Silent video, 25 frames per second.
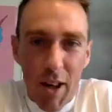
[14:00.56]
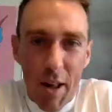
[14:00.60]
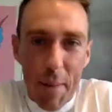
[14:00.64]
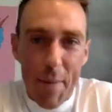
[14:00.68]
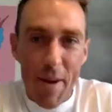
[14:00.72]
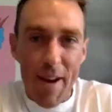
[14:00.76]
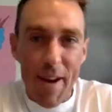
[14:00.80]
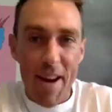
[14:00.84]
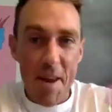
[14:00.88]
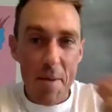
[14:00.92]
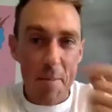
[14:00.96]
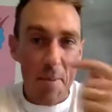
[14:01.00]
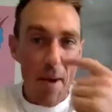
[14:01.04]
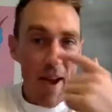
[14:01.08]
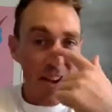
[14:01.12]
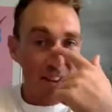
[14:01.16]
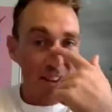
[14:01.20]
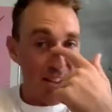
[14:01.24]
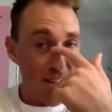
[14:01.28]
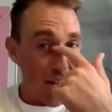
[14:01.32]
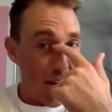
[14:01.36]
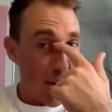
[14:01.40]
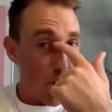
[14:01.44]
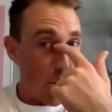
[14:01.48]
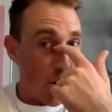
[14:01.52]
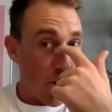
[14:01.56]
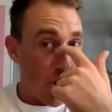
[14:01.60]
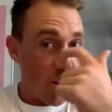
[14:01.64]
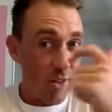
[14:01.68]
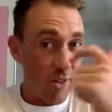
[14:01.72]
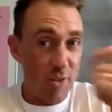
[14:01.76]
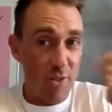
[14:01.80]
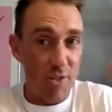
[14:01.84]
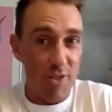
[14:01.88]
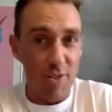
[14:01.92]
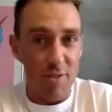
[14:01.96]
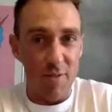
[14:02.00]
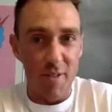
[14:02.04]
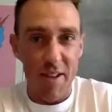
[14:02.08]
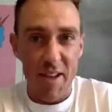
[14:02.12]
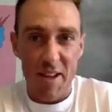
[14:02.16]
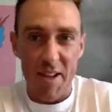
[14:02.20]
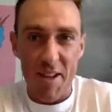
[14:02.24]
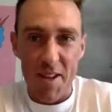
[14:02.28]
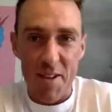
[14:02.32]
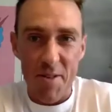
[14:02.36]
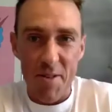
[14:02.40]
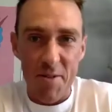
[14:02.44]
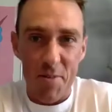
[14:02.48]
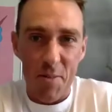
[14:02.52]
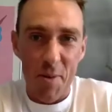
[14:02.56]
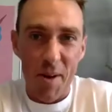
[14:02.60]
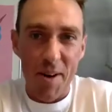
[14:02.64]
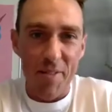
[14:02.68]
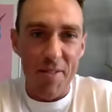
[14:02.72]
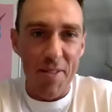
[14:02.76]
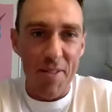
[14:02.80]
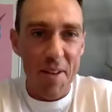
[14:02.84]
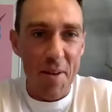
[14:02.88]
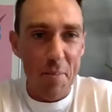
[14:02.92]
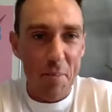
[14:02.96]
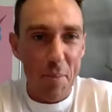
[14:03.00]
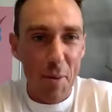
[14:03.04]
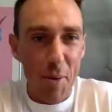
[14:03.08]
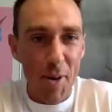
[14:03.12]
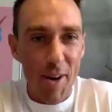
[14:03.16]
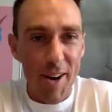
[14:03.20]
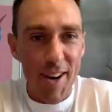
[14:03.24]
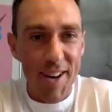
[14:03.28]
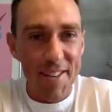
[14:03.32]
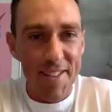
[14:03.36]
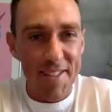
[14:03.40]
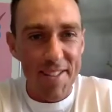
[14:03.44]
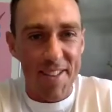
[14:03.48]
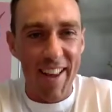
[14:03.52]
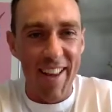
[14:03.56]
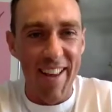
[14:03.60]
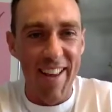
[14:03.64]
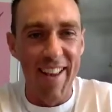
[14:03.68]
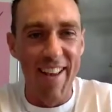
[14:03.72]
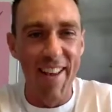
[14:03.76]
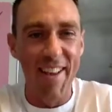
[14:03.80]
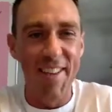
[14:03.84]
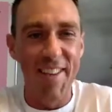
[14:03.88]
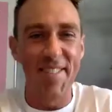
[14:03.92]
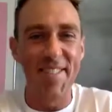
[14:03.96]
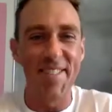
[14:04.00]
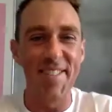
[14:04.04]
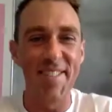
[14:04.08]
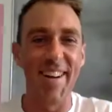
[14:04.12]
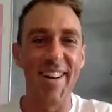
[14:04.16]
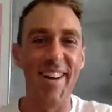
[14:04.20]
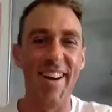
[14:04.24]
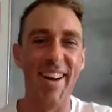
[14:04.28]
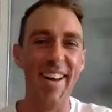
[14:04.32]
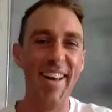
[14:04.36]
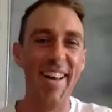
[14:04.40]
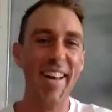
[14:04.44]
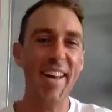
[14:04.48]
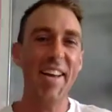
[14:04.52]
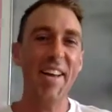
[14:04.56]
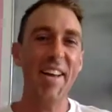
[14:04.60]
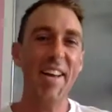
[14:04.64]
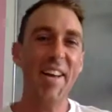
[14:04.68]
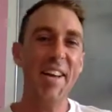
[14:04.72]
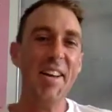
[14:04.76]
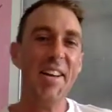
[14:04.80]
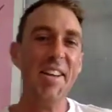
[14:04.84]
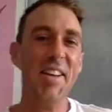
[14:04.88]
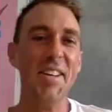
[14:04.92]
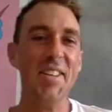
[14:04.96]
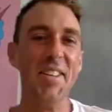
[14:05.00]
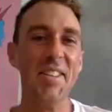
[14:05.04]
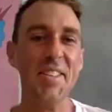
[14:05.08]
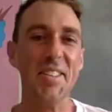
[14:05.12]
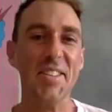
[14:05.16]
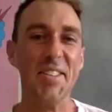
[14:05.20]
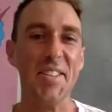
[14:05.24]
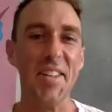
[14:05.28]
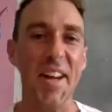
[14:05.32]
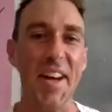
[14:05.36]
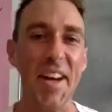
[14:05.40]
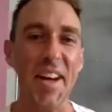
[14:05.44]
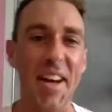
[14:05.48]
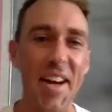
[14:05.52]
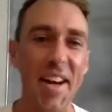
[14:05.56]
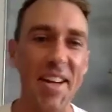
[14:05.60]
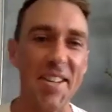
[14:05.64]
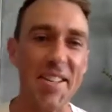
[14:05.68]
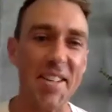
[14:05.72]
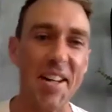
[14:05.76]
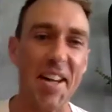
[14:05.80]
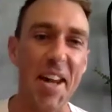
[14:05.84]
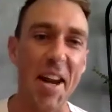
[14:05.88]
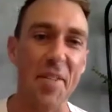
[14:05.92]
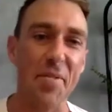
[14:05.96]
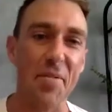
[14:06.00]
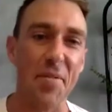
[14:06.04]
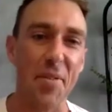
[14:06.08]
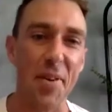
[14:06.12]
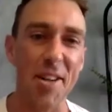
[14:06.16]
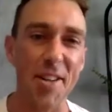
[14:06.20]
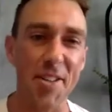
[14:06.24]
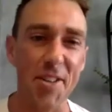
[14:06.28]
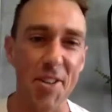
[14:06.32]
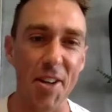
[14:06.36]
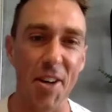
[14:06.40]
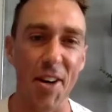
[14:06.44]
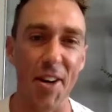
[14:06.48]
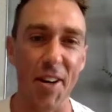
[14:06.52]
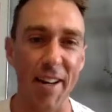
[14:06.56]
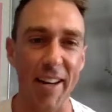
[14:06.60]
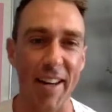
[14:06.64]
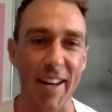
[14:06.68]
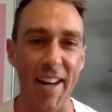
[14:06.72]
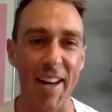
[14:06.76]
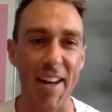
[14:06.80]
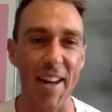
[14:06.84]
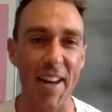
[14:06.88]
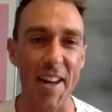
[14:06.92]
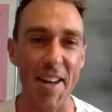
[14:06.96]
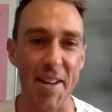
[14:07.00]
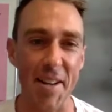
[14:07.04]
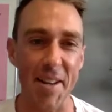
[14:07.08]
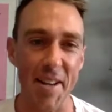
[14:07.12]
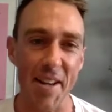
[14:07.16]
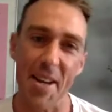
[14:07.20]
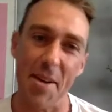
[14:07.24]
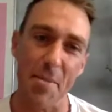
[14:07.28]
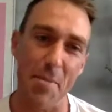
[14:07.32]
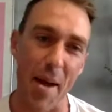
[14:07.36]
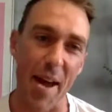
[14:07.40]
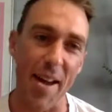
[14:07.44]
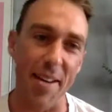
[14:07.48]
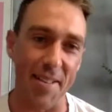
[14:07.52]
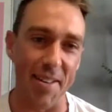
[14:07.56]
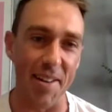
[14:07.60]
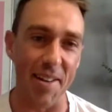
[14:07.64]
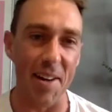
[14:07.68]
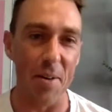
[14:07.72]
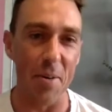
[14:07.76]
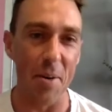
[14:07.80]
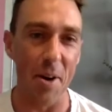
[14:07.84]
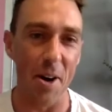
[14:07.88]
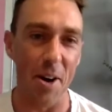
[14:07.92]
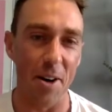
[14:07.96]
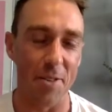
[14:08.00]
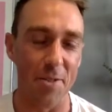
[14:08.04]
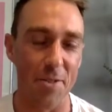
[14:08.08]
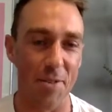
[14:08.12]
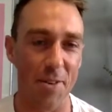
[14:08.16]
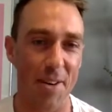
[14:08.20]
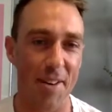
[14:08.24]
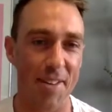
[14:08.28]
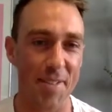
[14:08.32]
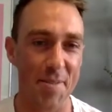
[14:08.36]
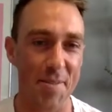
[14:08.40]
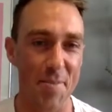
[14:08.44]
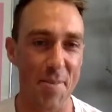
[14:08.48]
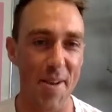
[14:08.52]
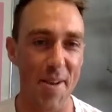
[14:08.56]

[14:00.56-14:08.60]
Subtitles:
I mean, he basically works, he's one of the employees. so he doesn't get free stock. He basically works for it.